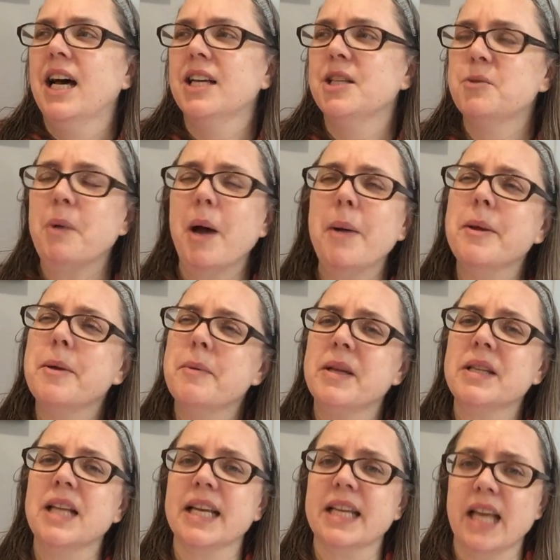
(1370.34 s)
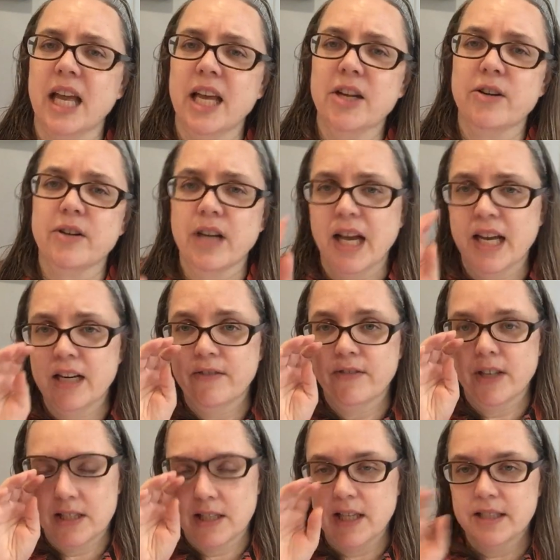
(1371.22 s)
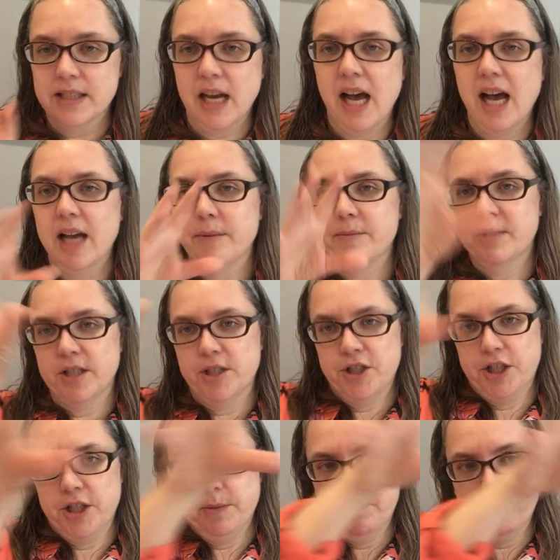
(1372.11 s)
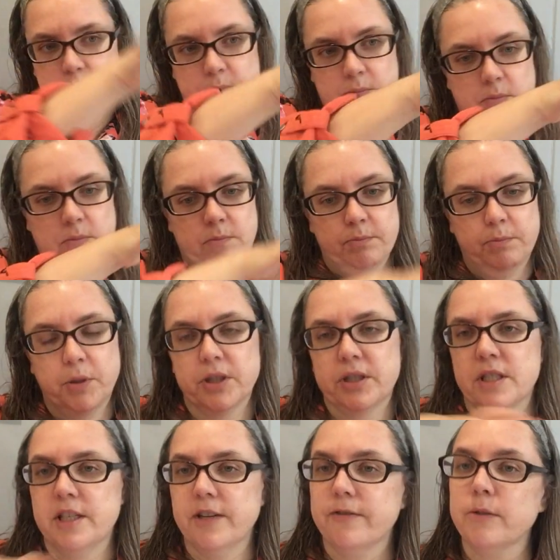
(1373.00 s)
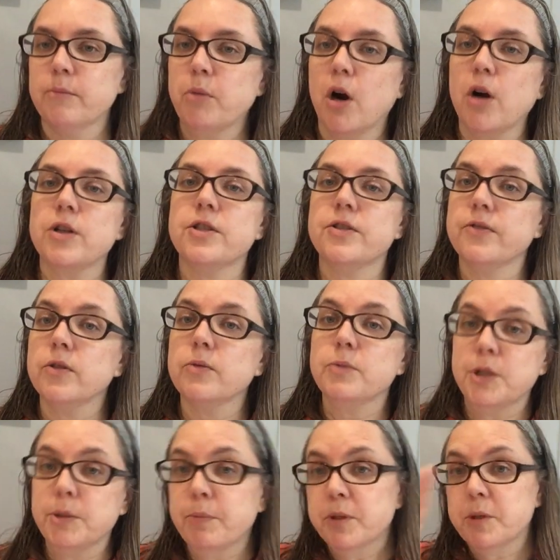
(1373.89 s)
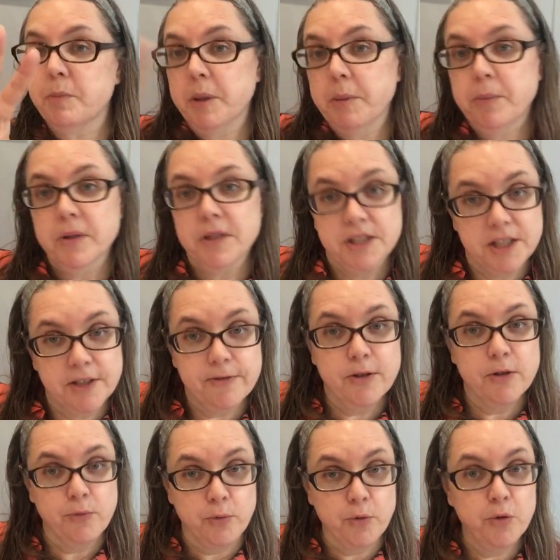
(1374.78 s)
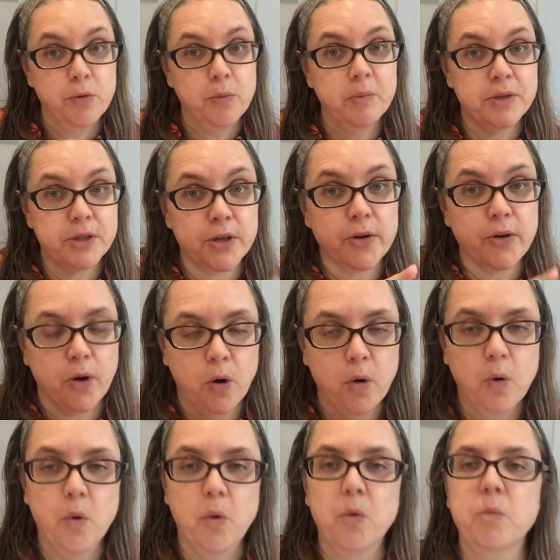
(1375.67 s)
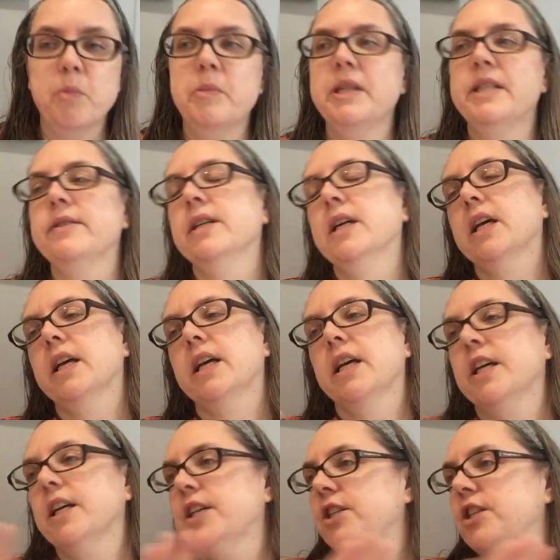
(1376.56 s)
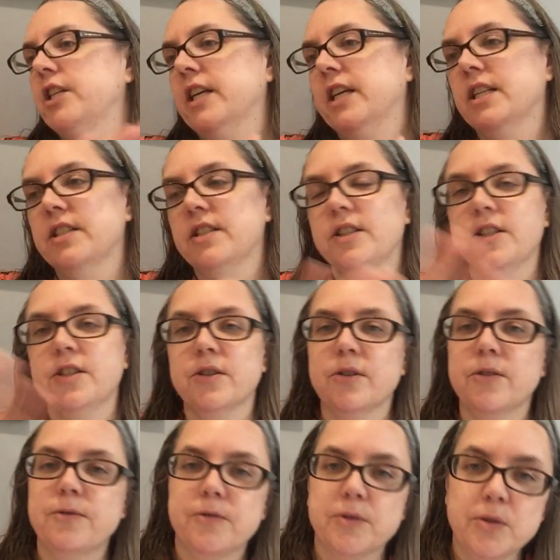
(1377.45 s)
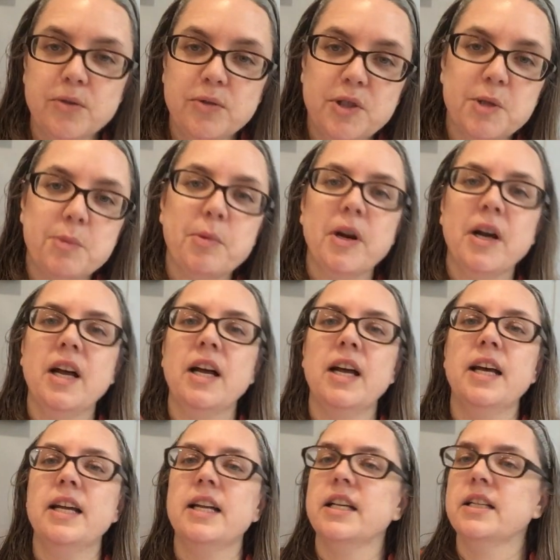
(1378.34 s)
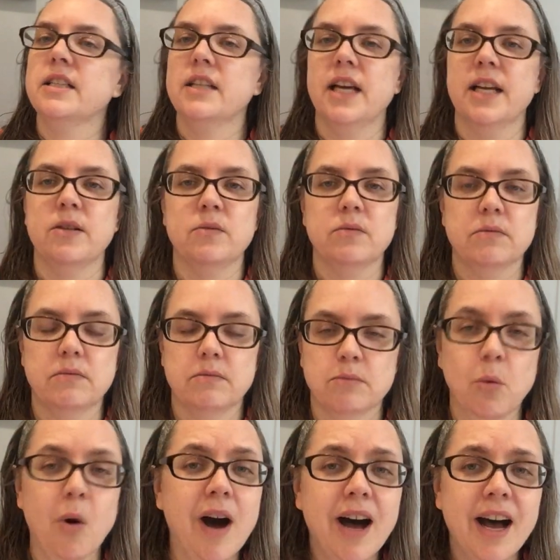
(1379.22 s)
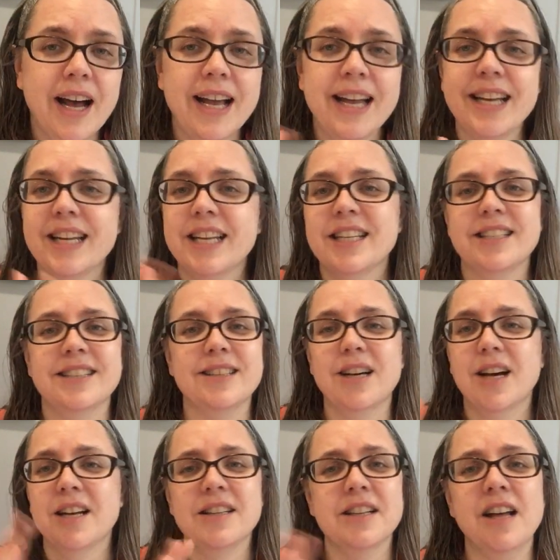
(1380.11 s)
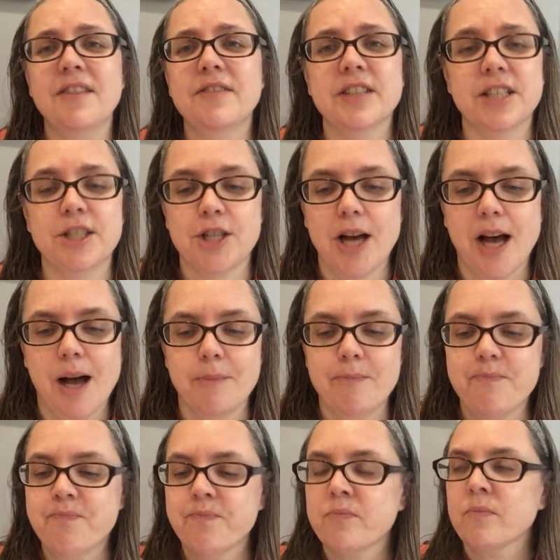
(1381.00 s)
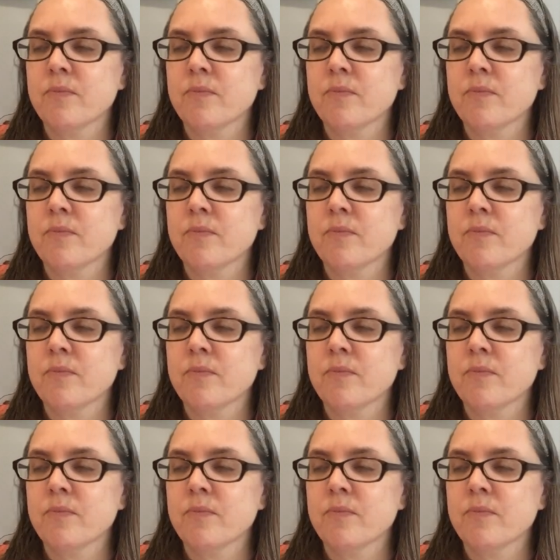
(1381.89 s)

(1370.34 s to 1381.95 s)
There's probably been like eight or nine of us at times, and she puts different parts for she puts people in different rooms in her home, and she has you know food spread and and wine and a lovely job.